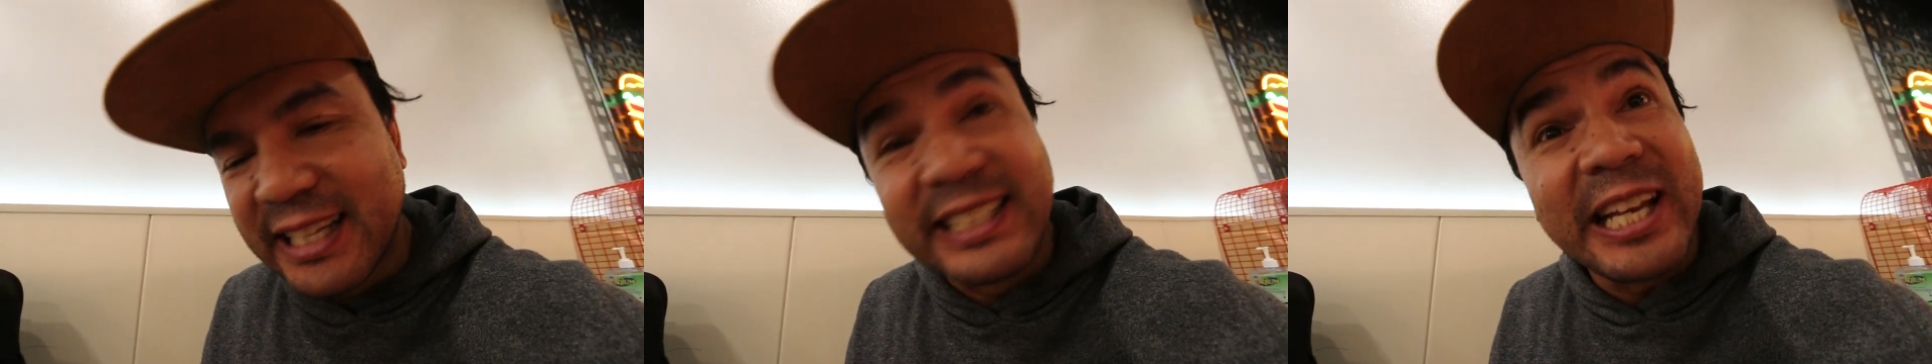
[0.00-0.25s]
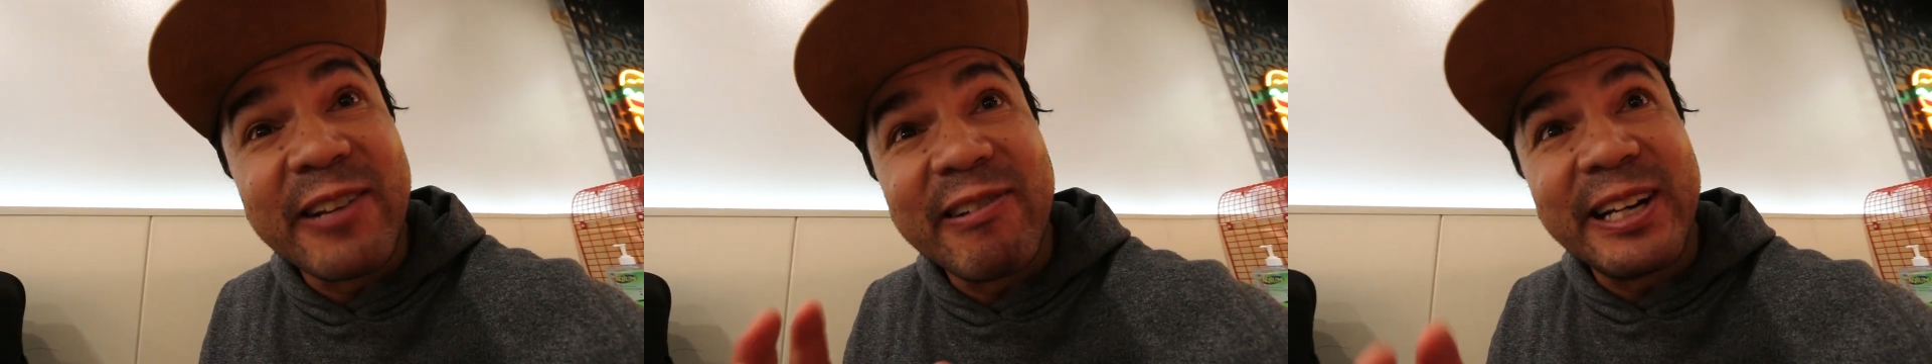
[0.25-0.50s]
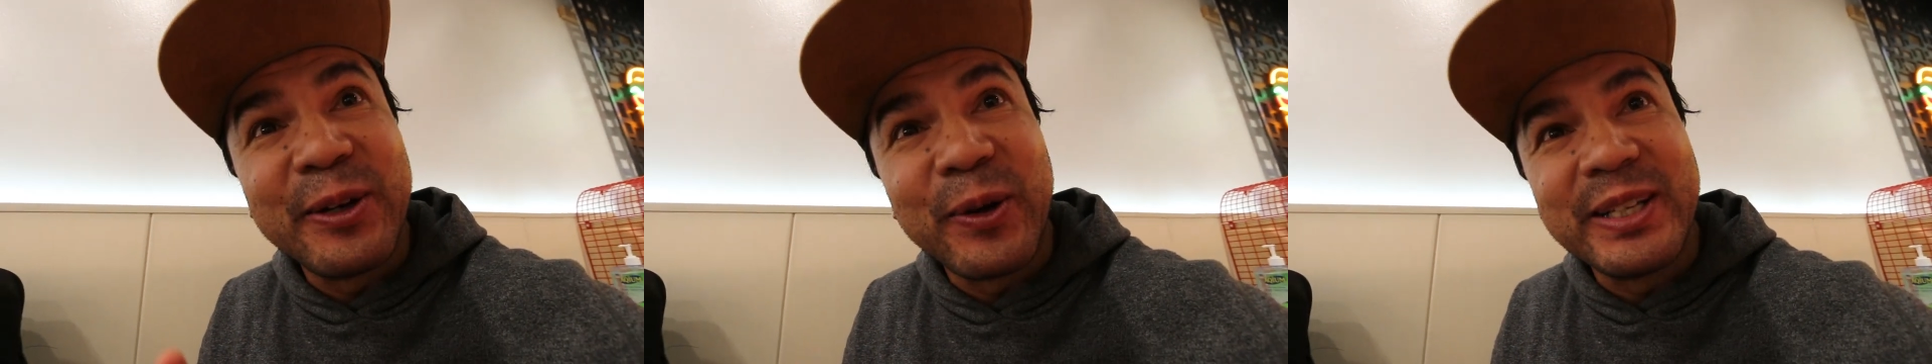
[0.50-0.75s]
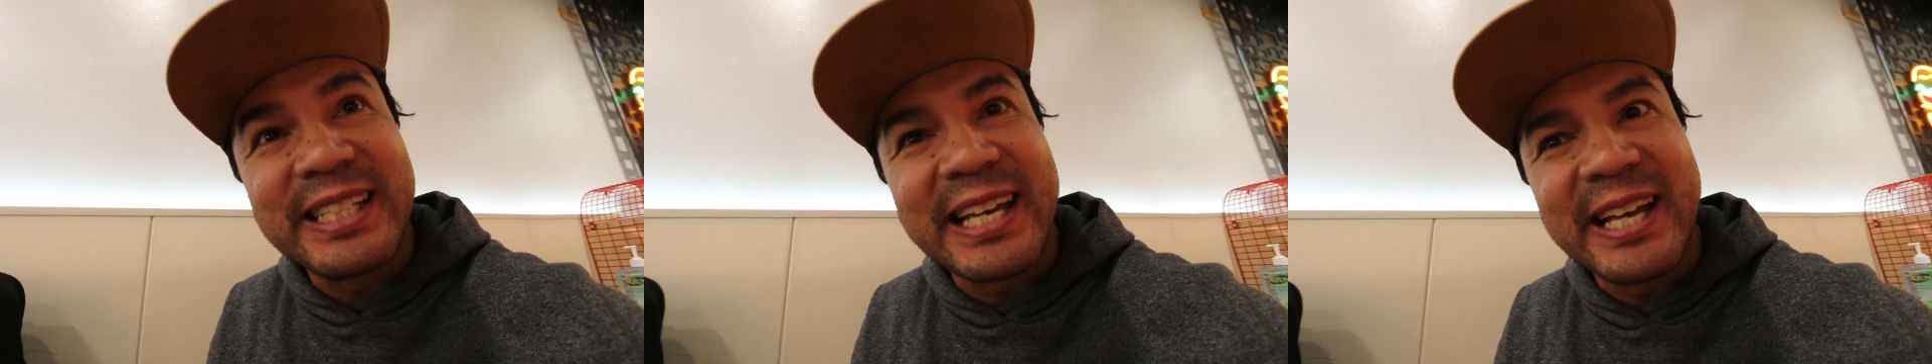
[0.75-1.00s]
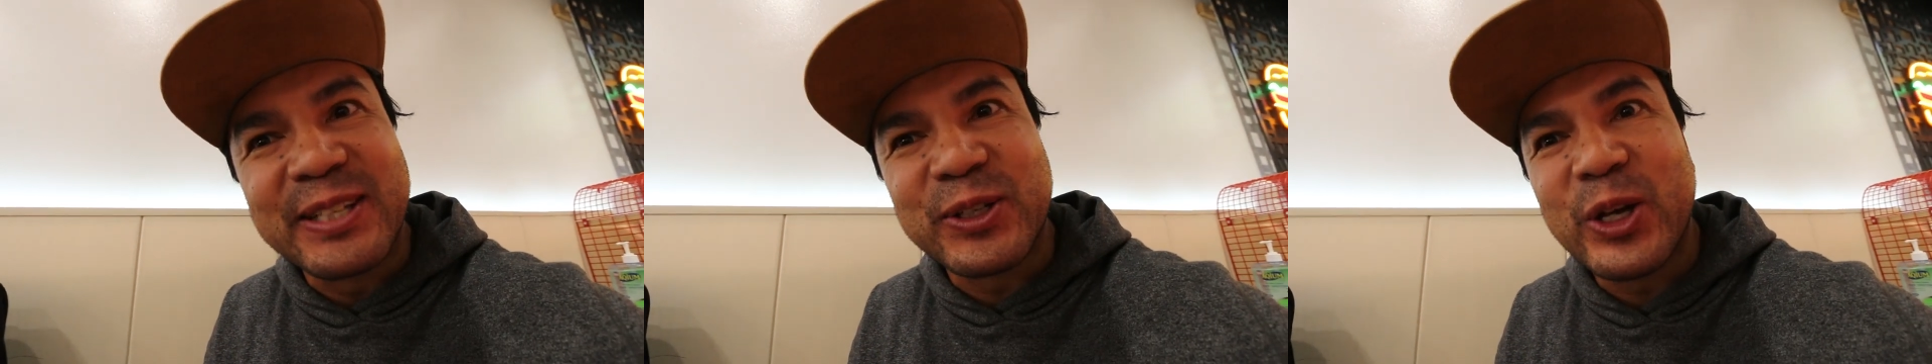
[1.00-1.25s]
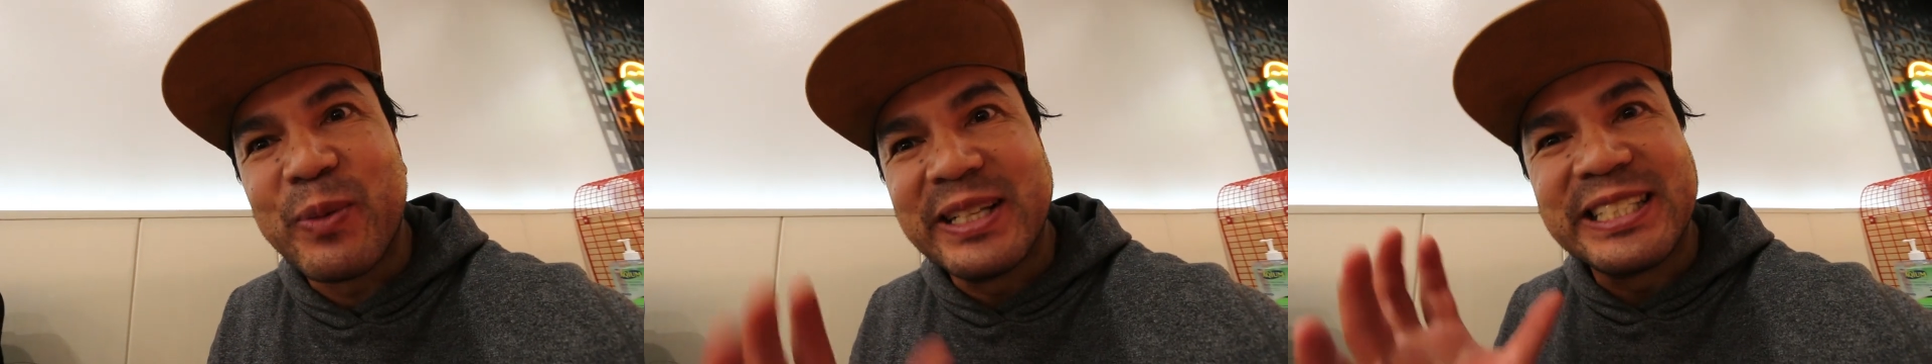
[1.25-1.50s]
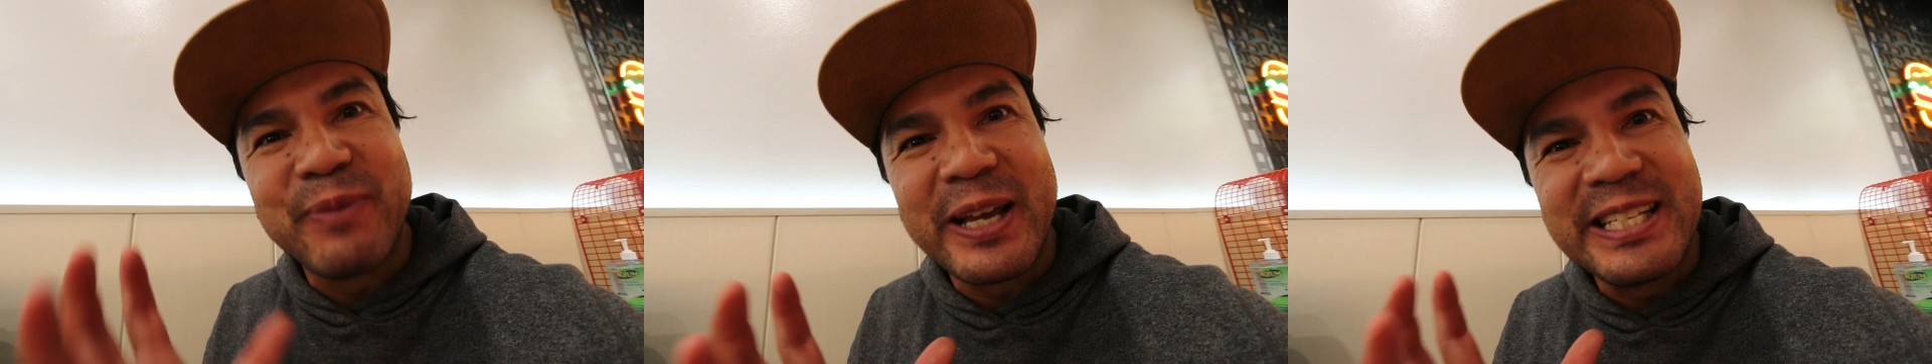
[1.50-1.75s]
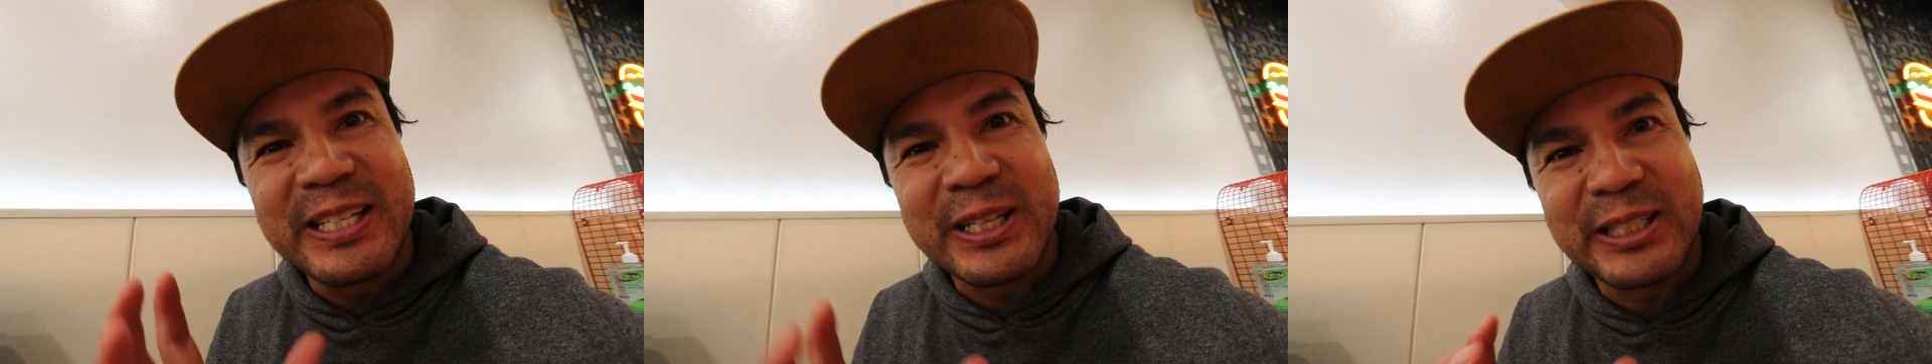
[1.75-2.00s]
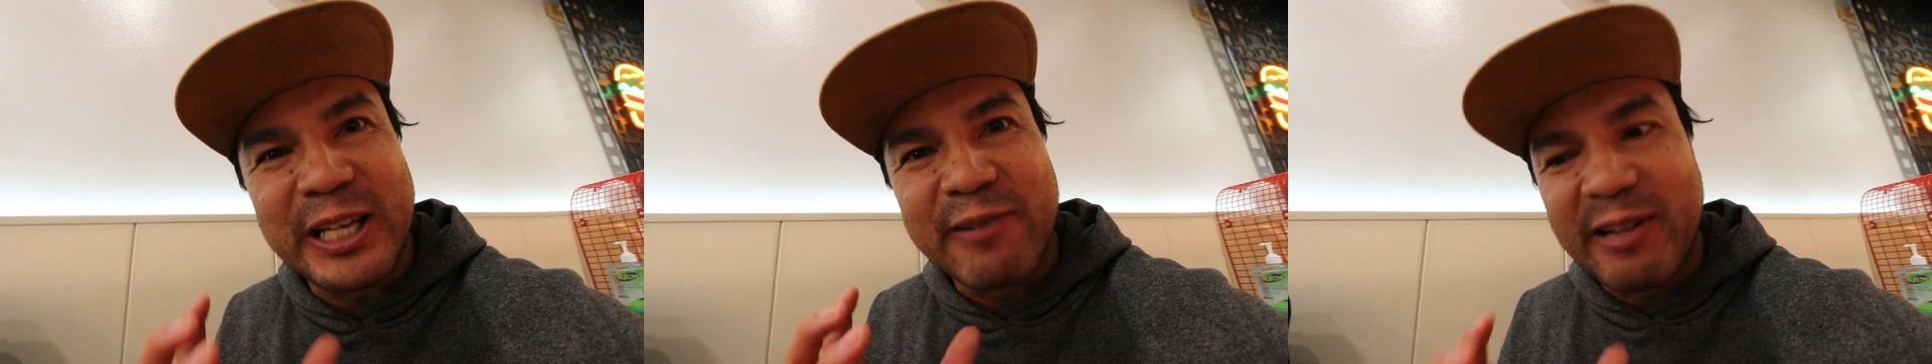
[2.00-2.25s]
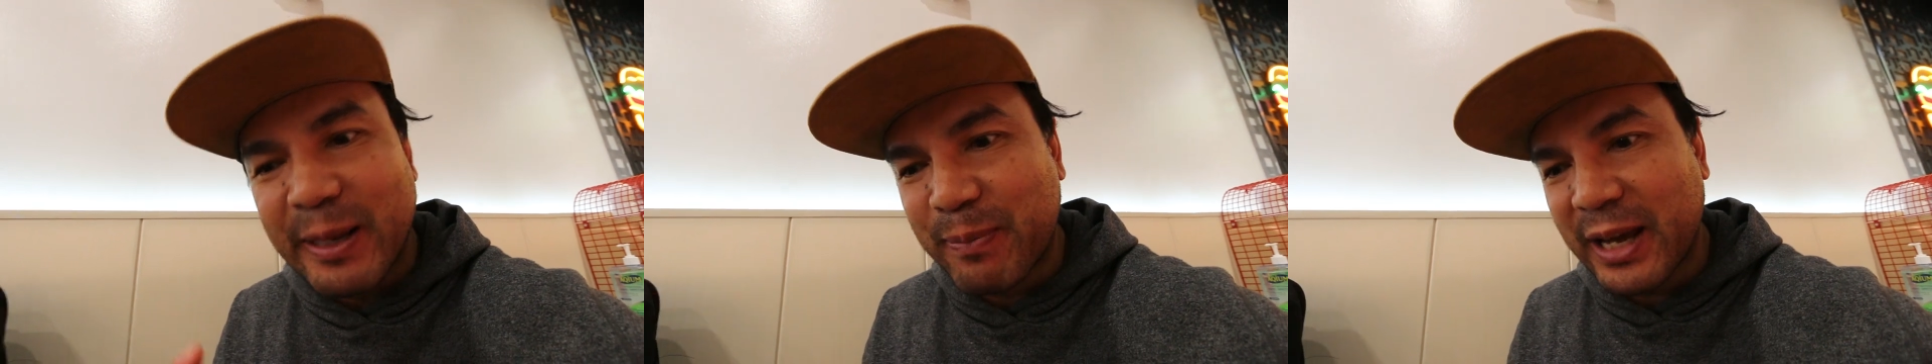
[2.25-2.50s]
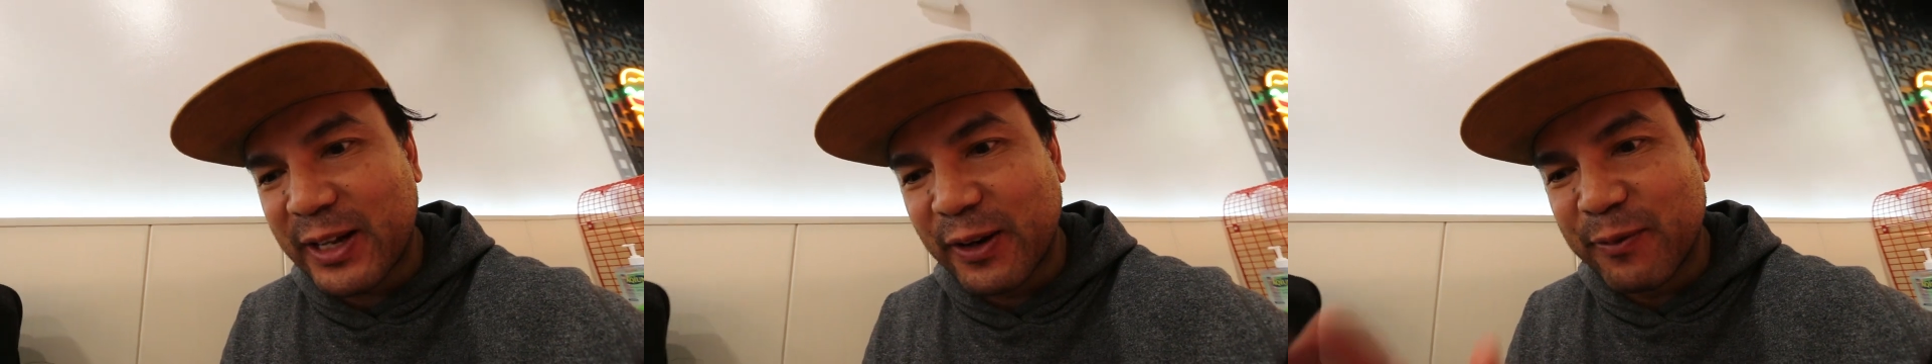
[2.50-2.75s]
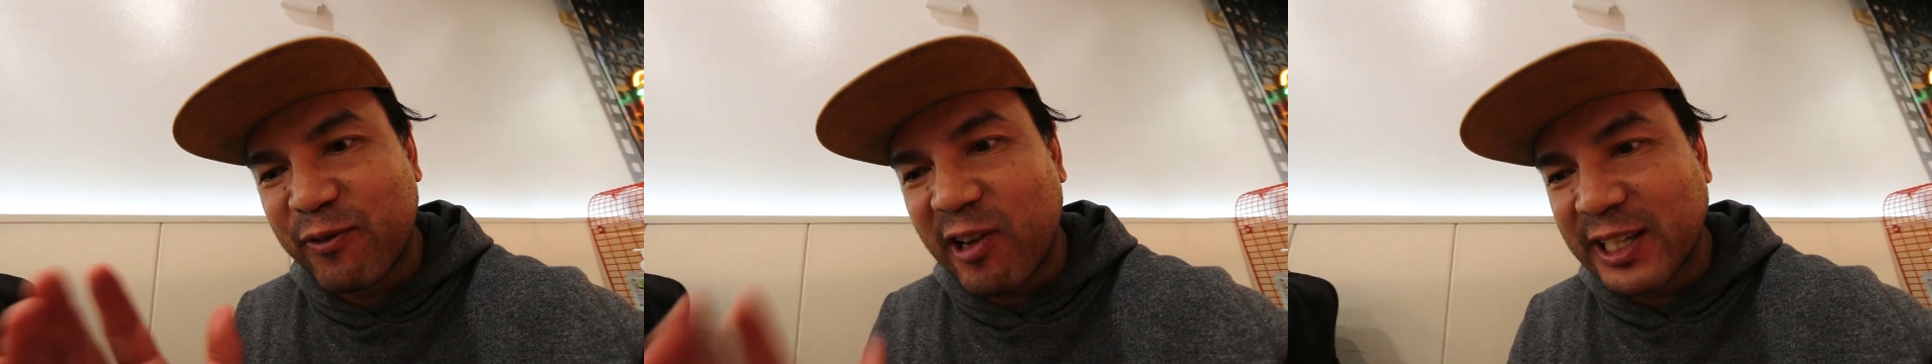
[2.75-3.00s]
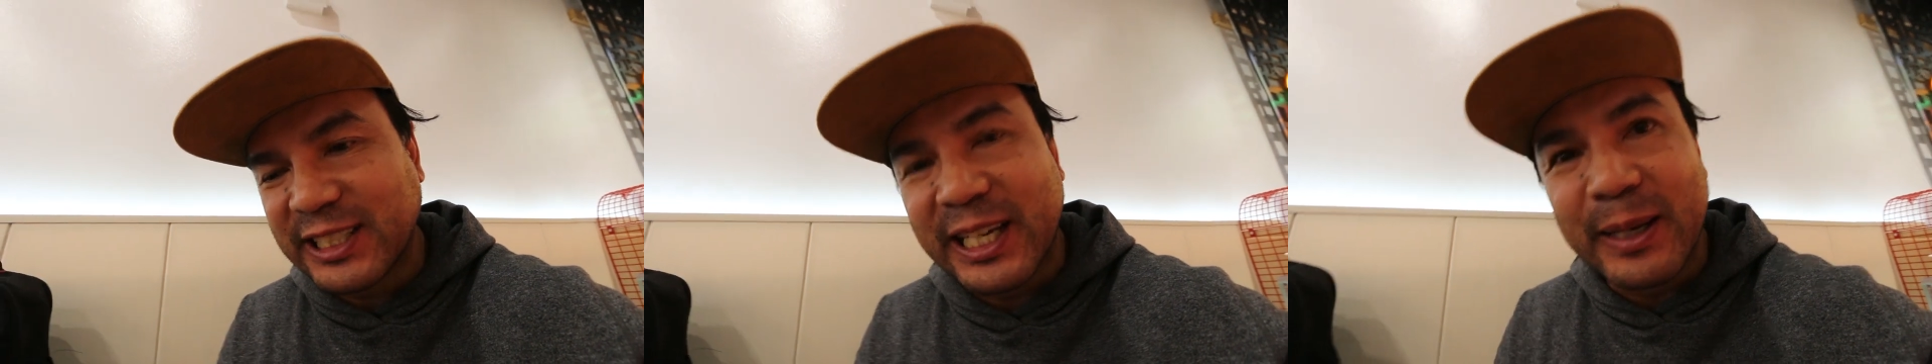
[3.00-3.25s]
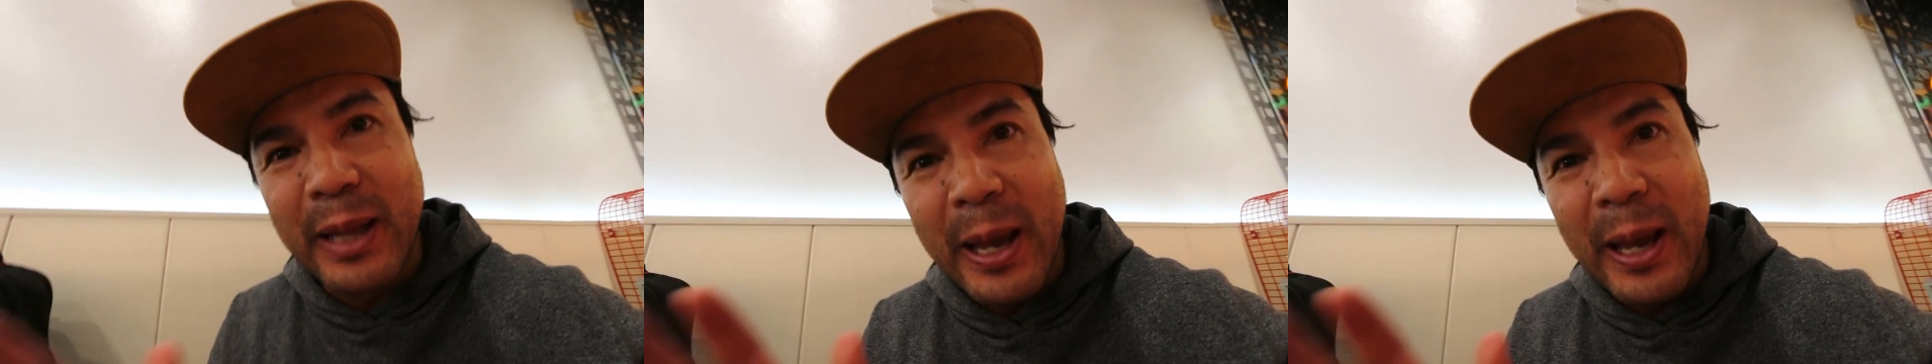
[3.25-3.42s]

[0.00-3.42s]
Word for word: It's getting really noisy here too, but it just means that it's getting really packed with fried chicken,